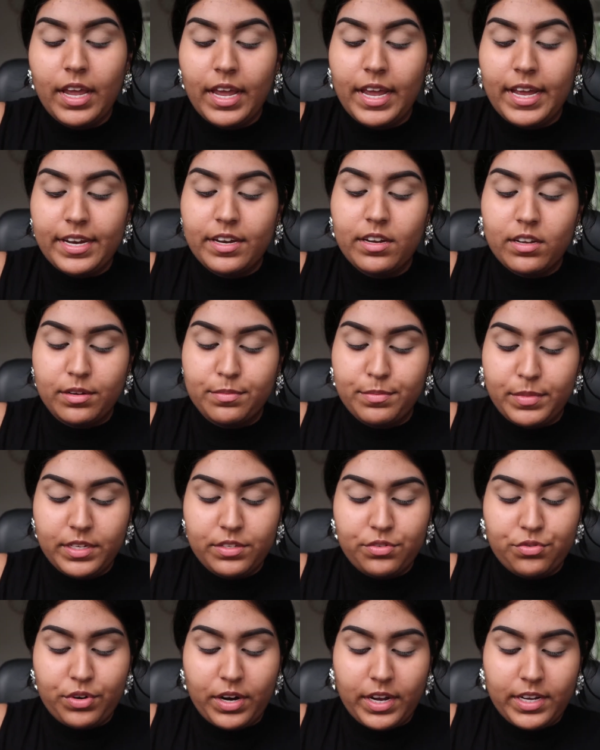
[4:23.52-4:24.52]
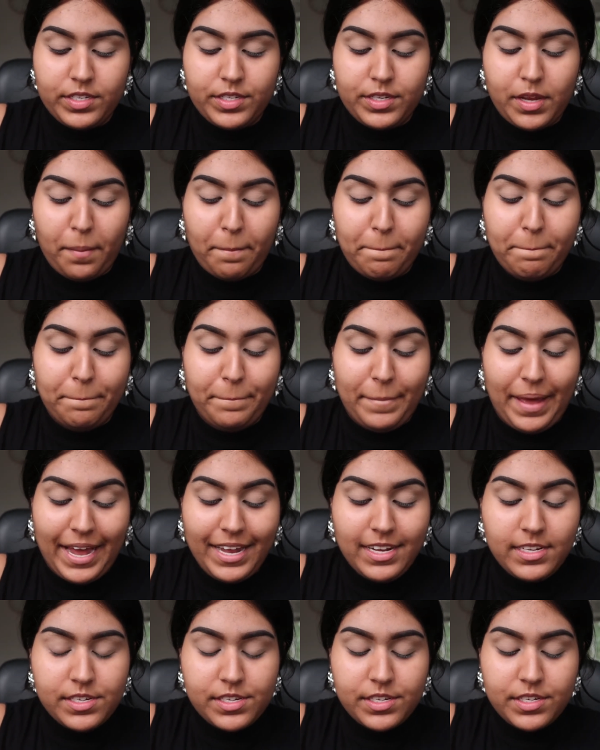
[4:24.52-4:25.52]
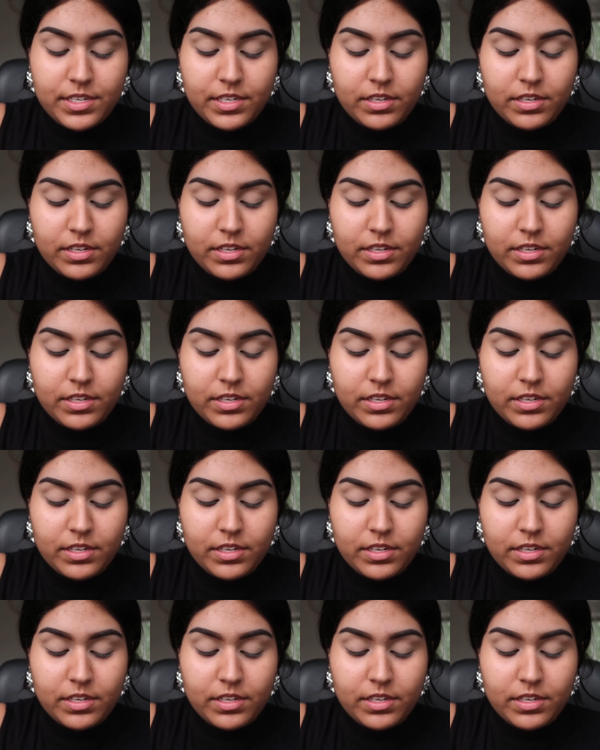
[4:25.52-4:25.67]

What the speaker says: and it dries matte.